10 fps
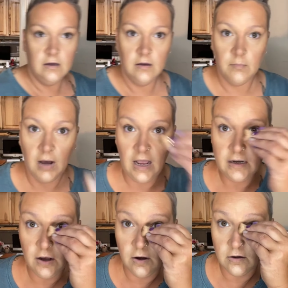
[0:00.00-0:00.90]
My
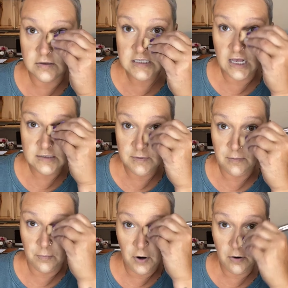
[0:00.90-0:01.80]
nose has
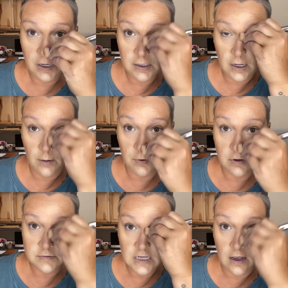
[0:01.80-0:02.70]
been broken a couple
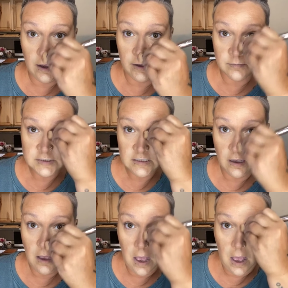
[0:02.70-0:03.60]
of times,
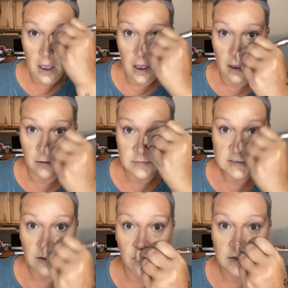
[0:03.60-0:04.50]

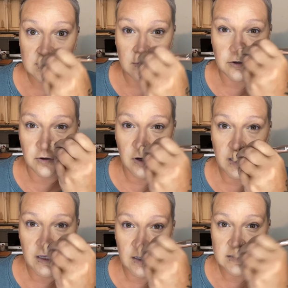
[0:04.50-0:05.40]
so it's a little
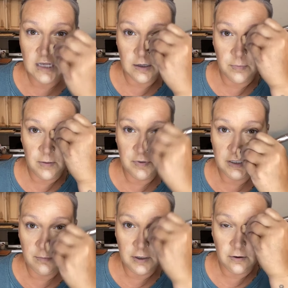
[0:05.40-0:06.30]
crooked. It's got a bump in
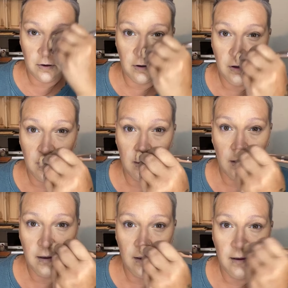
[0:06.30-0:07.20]
the middle,
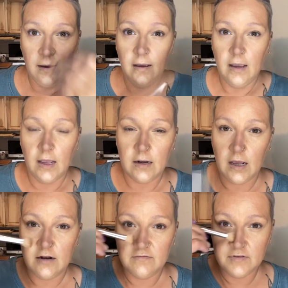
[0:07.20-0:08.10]
and it
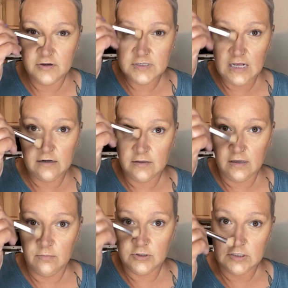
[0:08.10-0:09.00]
kind of flares out at the
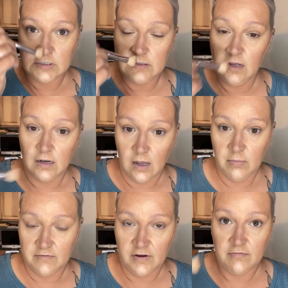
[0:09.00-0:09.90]
end, which is not
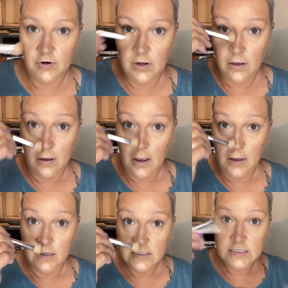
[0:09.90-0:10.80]
my favorite.
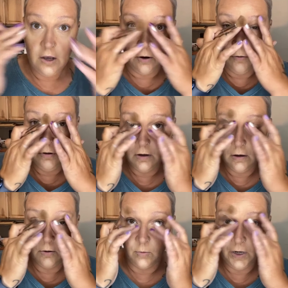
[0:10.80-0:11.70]
So
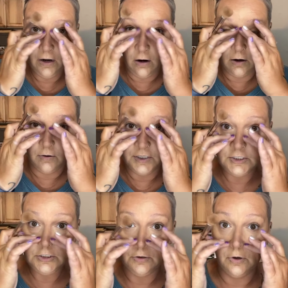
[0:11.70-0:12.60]
we are going
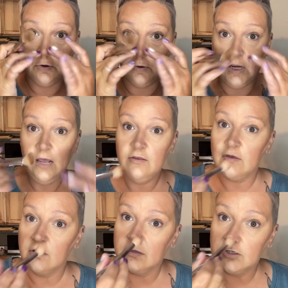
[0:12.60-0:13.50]
to create
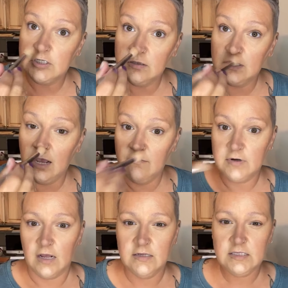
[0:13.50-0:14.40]
the illusion that I have a
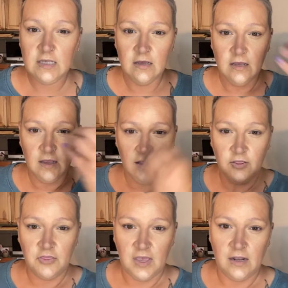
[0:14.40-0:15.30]
nice,
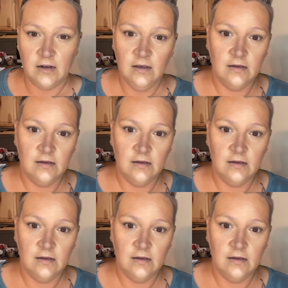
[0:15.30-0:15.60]
thin,